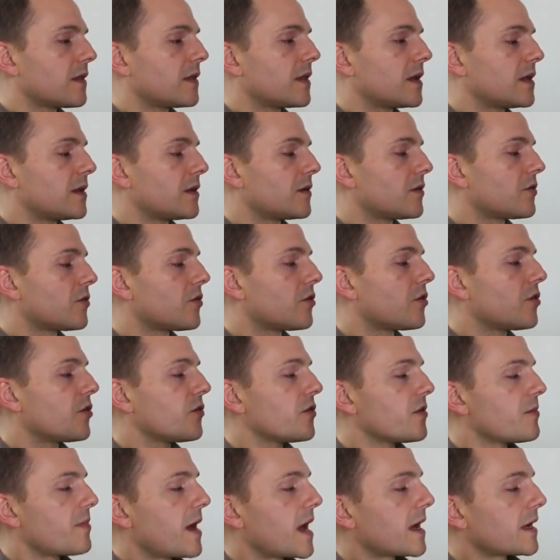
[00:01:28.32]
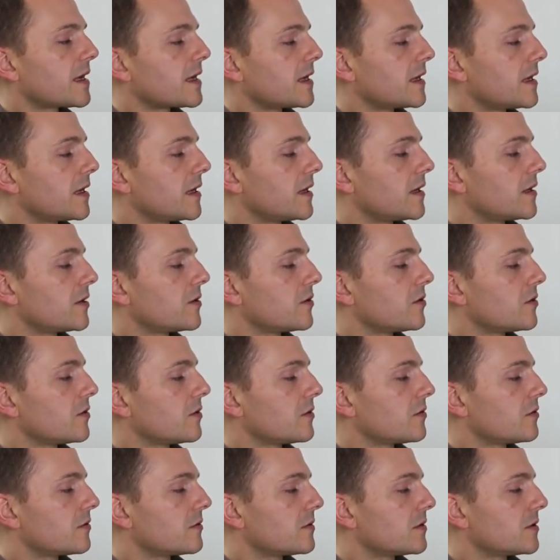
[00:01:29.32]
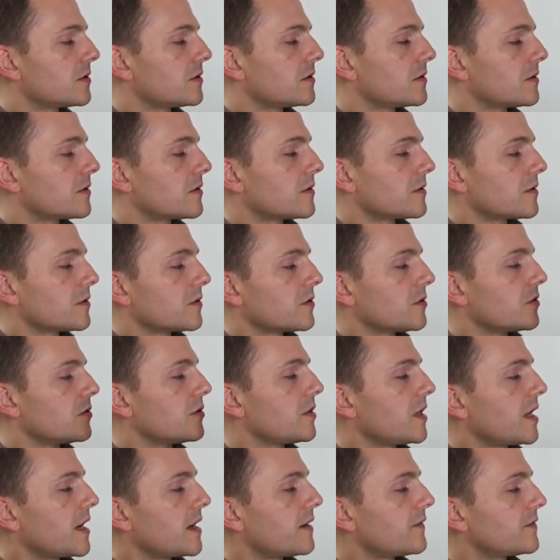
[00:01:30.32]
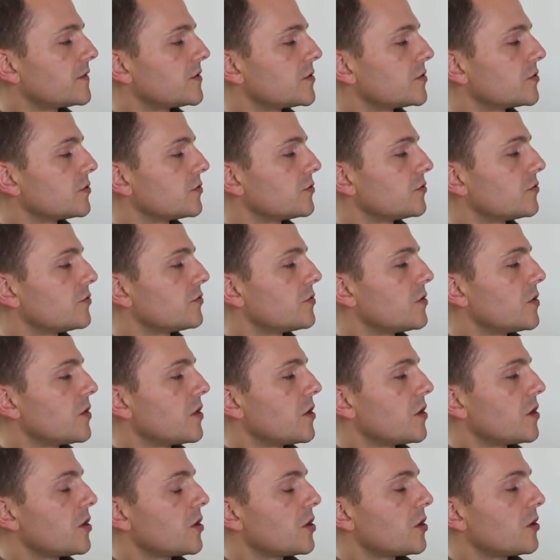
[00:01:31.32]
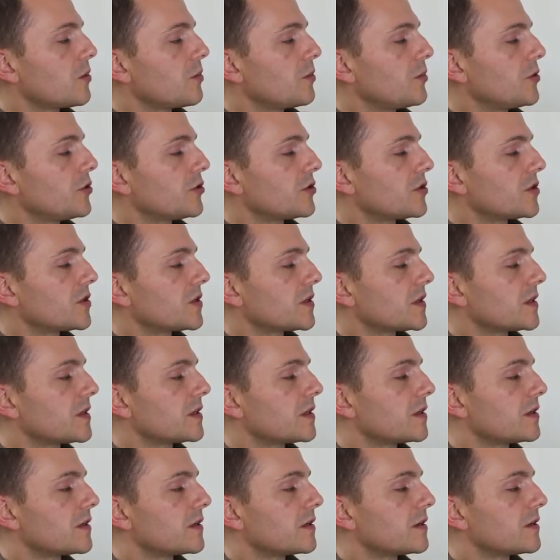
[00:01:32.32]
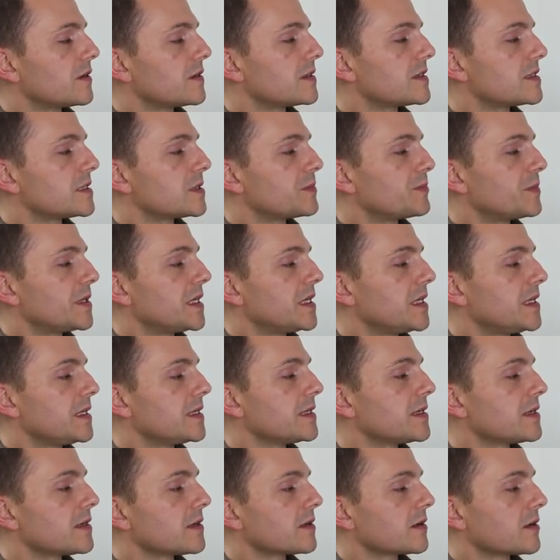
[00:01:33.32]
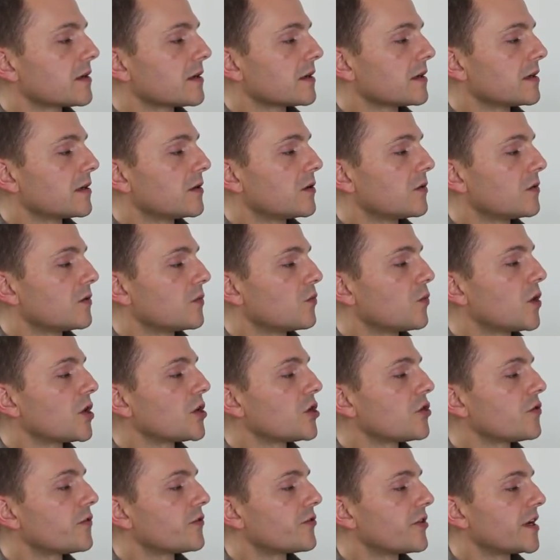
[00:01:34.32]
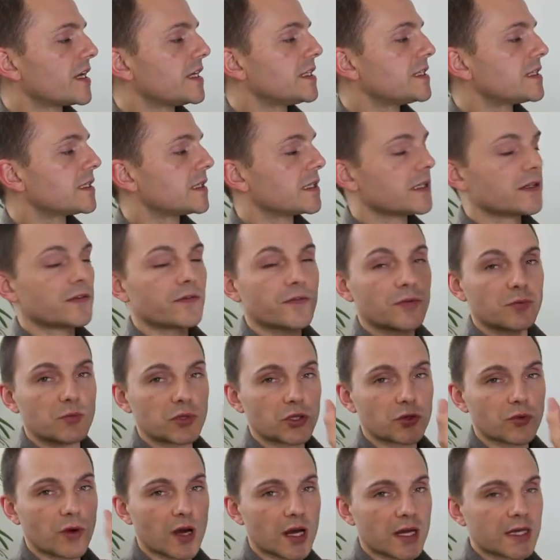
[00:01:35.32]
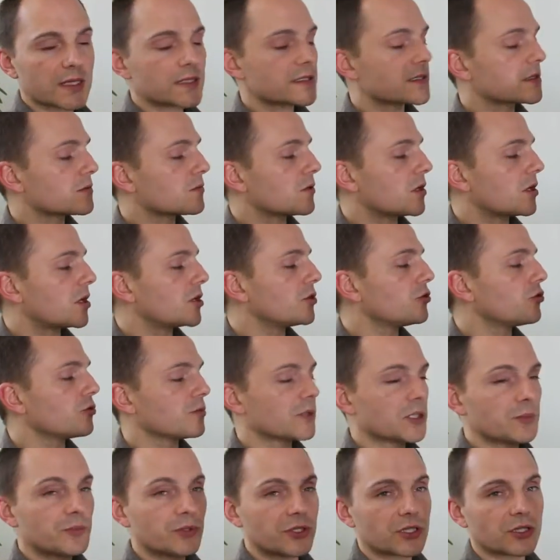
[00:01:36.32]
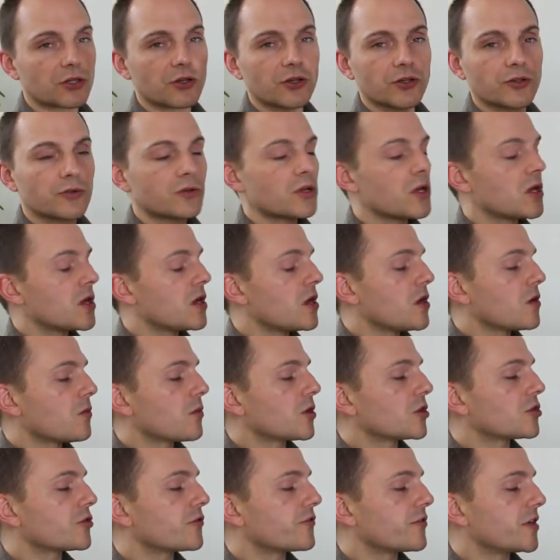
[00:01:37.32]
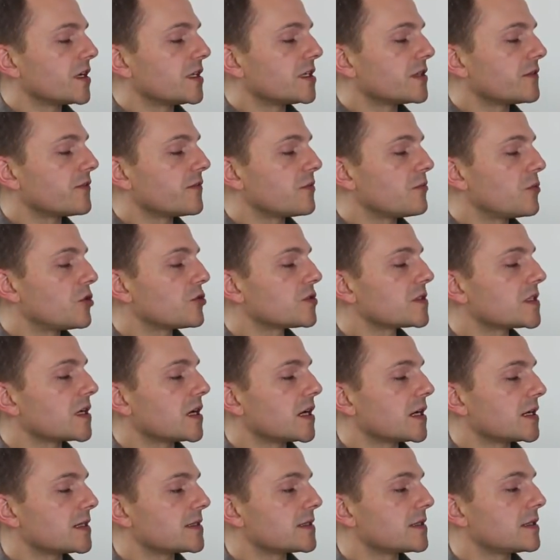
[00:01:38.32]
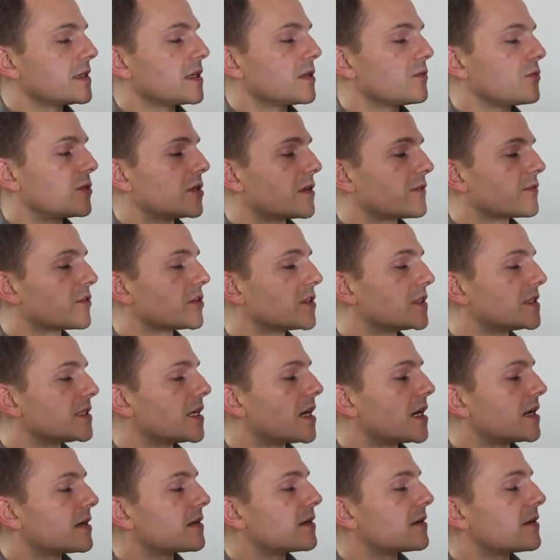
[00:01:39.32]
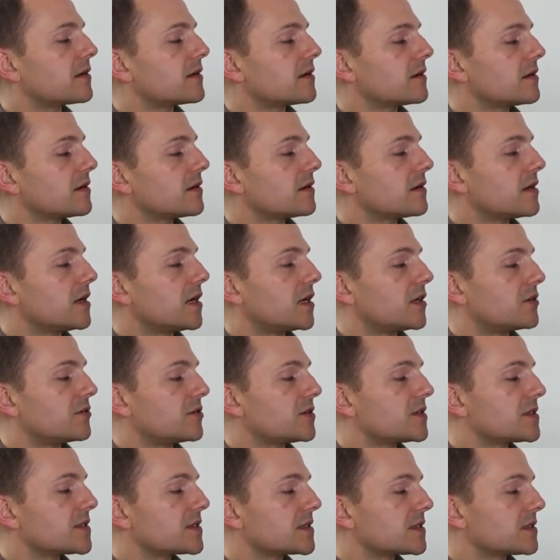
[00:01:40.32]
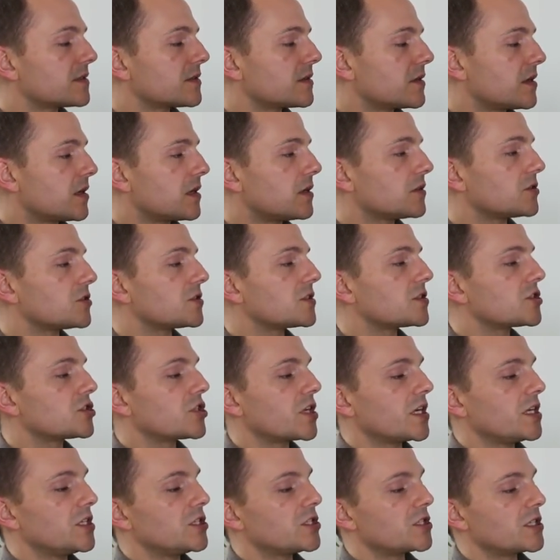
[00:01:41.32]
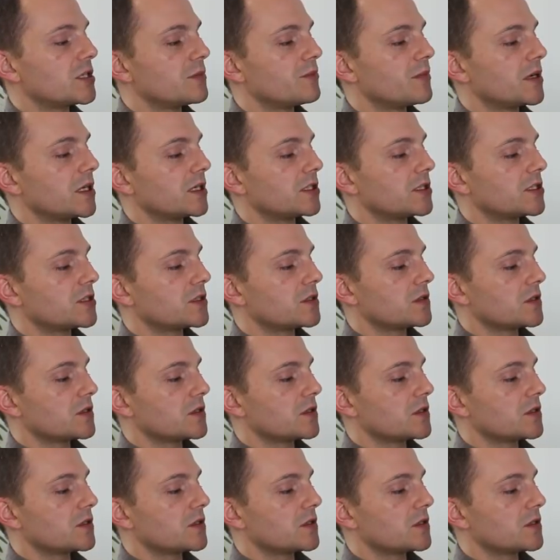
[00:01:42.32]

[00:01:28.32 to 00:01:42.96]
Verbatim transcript: then on the back here you'll have to put the speed 1/80 for blue eyes. Well, I normally put it on 1/80 for most eyes, and then when I've got a dark iris I'll just change it by